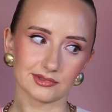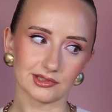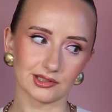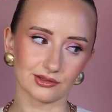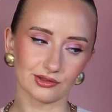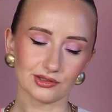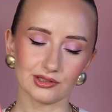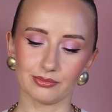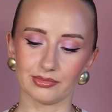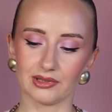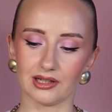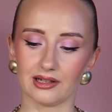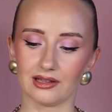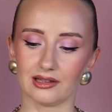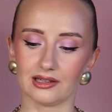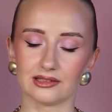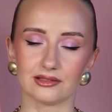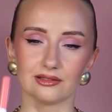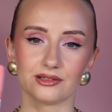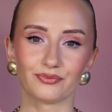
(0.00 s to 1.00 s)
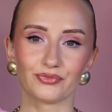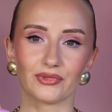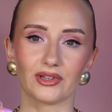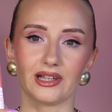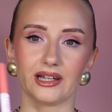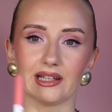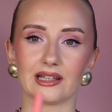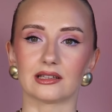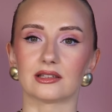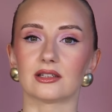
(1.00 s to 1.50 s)
Don't apply a lot.
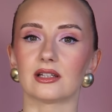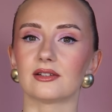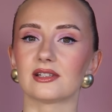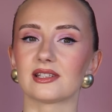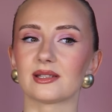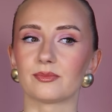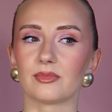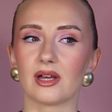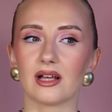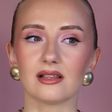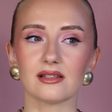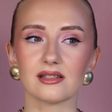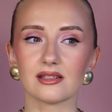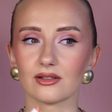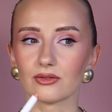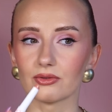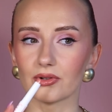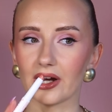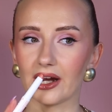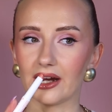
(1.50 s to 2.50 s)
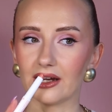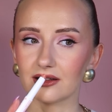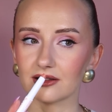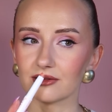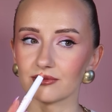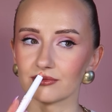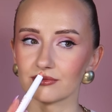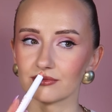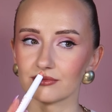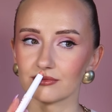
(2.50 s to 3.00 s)
Like it smells
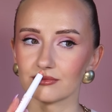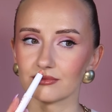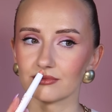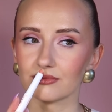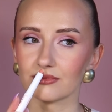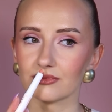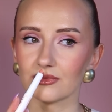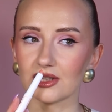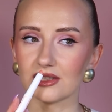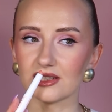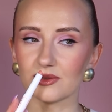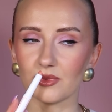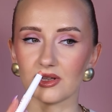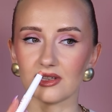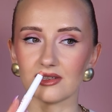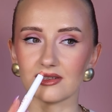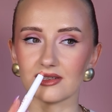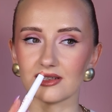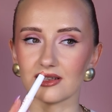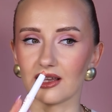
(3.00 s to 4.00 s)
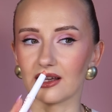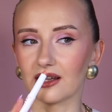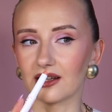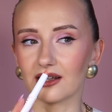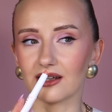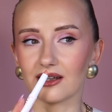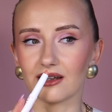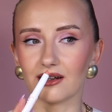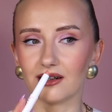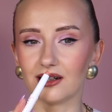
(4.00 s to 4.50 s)
great. It smells
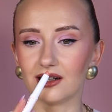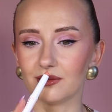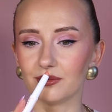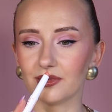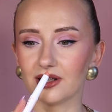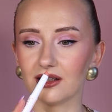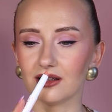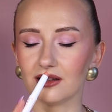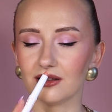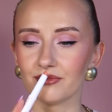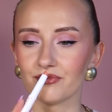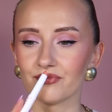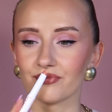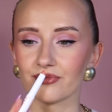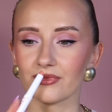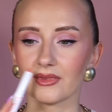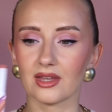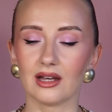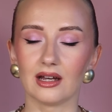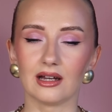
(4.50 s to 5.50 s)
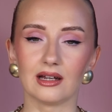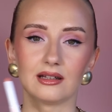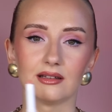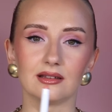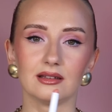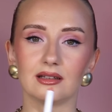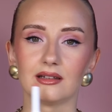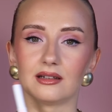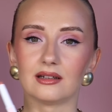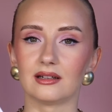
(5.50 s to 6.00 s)
like caramel,
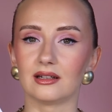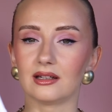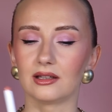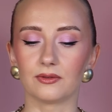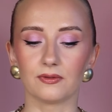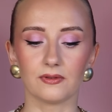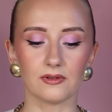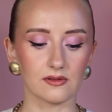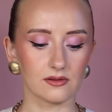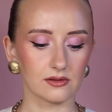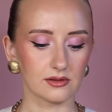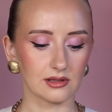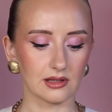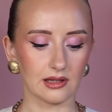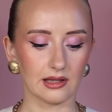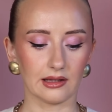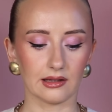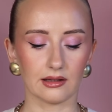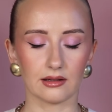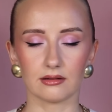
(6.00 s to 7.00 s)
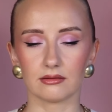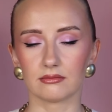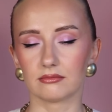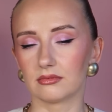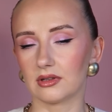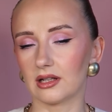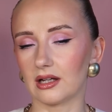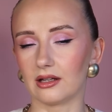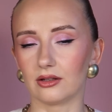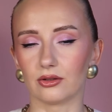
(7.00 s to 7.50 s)
and it feels like
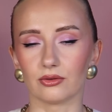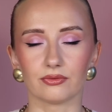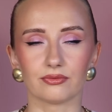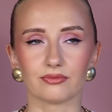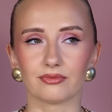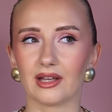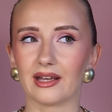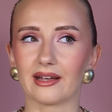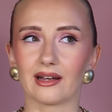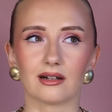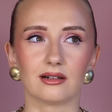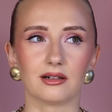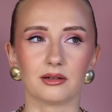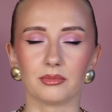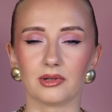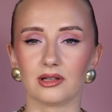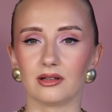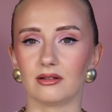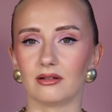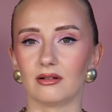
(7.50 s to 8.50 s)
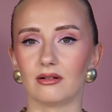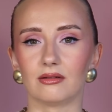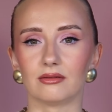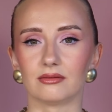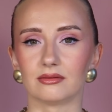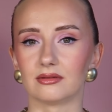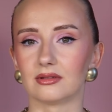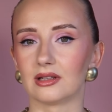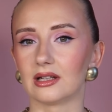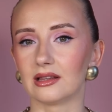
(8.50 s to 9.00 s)
kind of a caramel
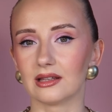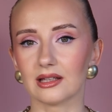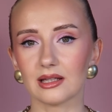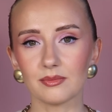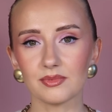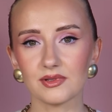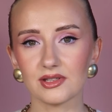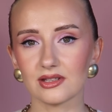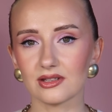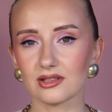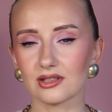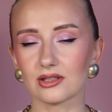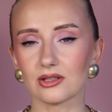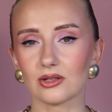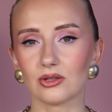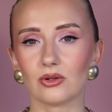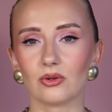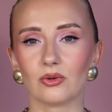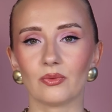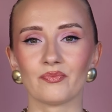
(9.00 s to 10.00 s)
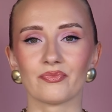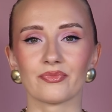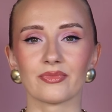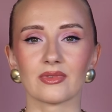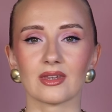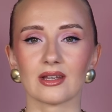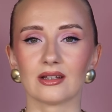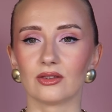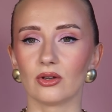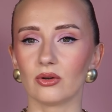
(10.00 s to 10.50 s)
on lips. So
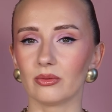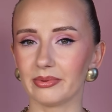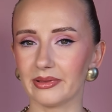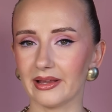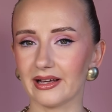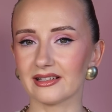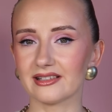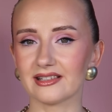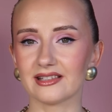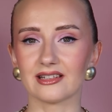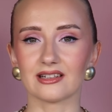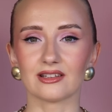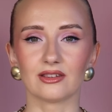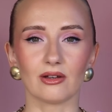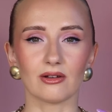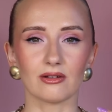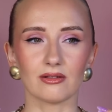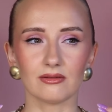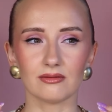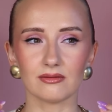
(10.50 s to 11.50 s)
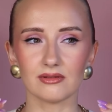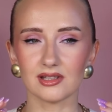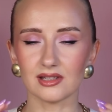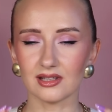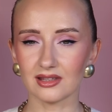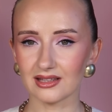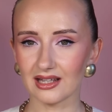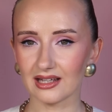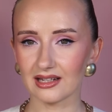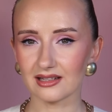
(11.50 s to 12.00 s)
no plastic, no
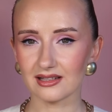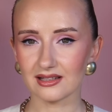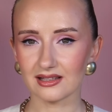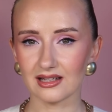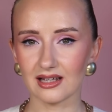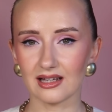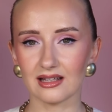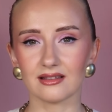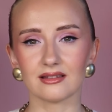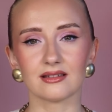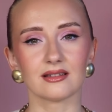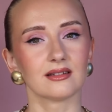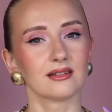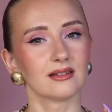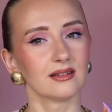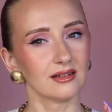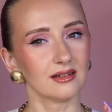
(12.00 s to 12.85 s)
synthetic scent.